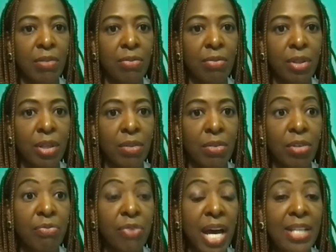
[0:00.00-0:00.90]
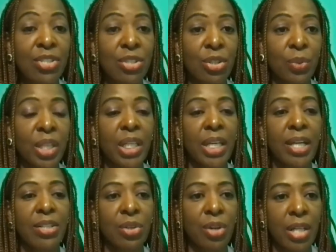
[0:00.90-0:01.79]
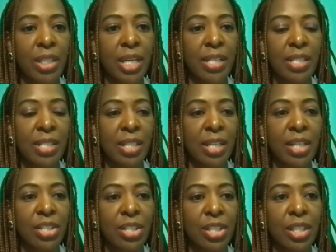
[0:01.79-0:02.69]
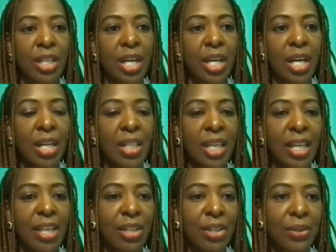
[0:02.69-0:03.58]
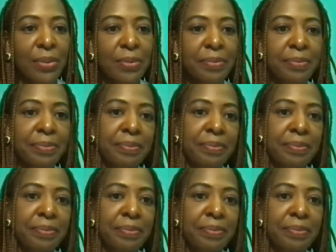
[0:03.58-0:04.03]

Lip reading: the faster we can get to our destination. Thank you.